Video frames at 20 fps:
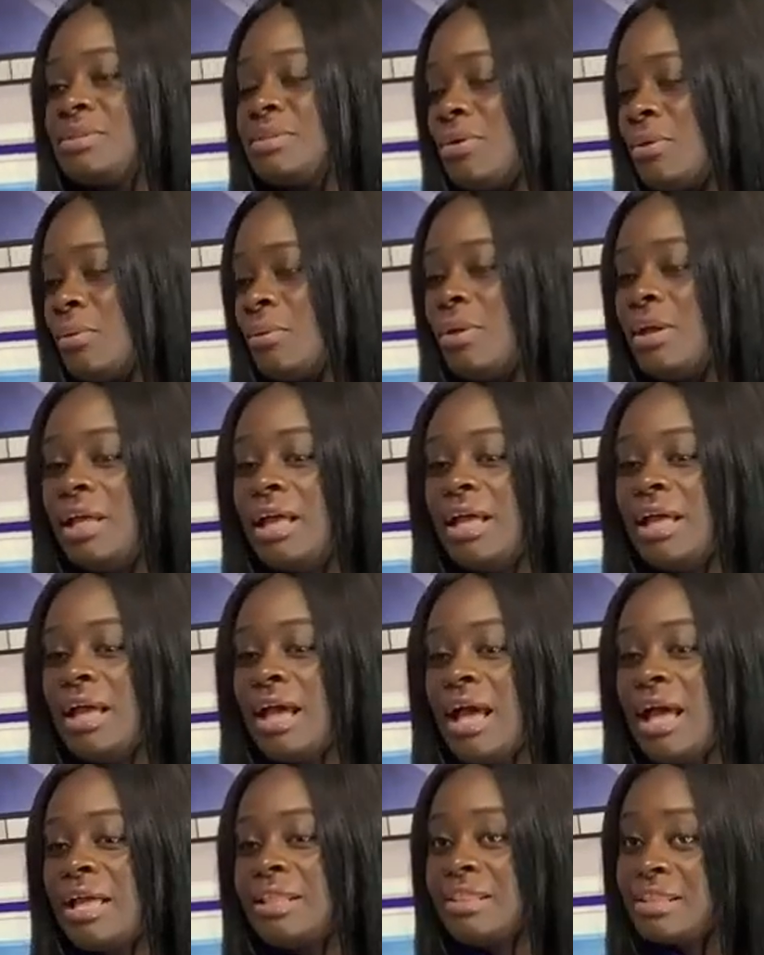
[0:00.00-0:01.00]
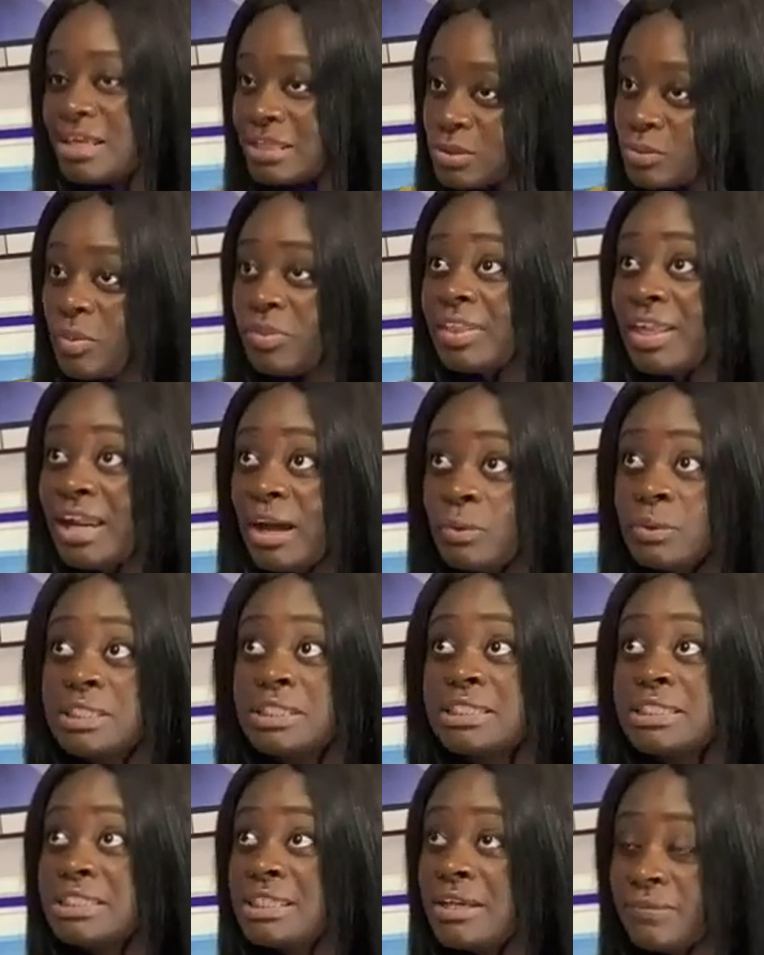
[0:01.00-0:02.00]
So that's one thing I
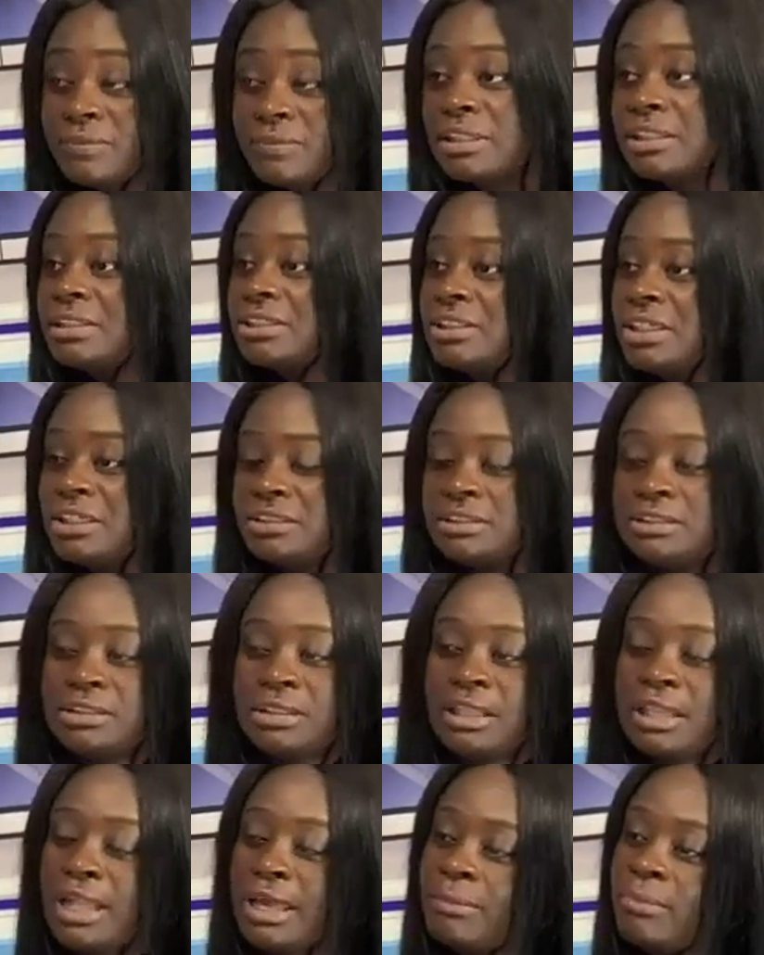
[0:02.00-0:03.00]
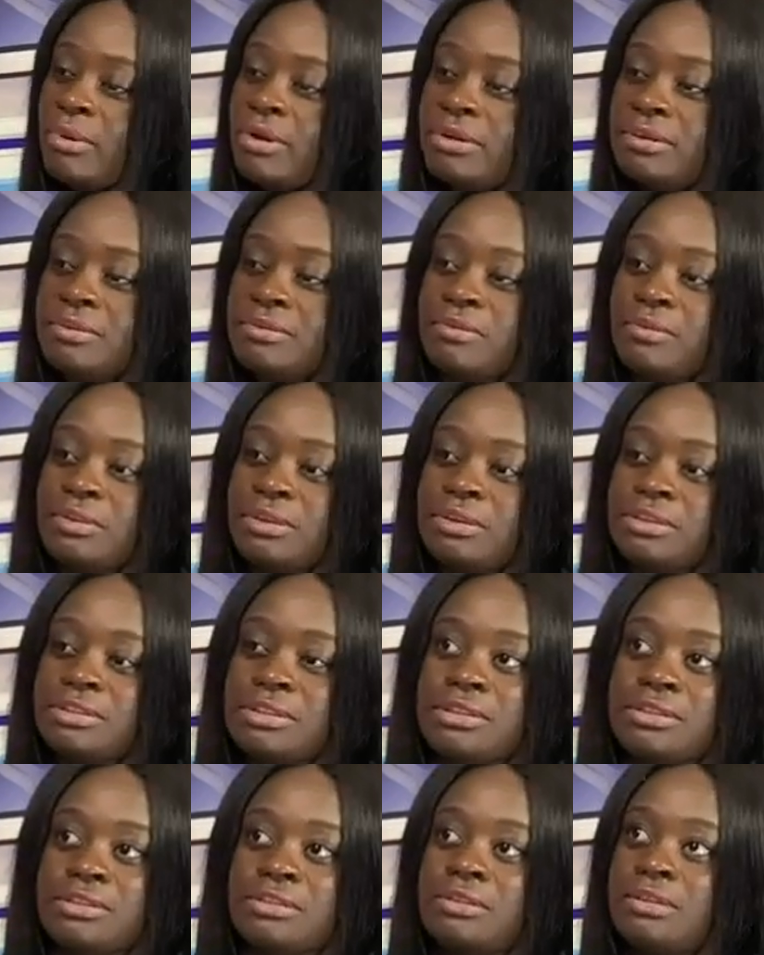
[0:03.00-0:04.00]
would definitely change. The like button,
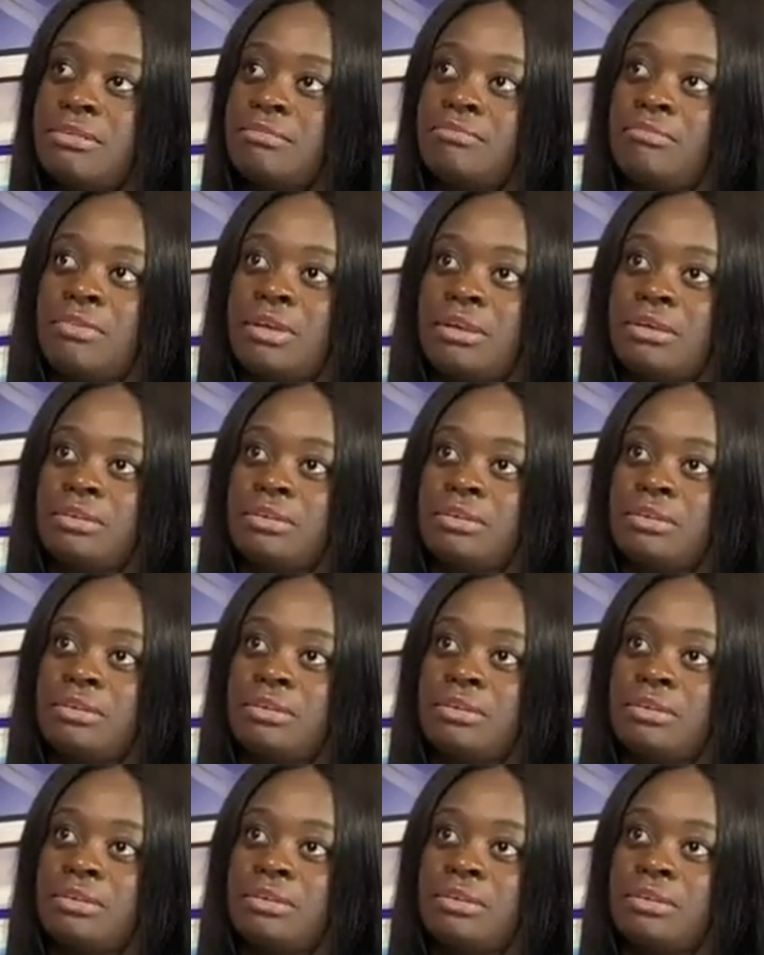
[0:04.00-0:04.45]
just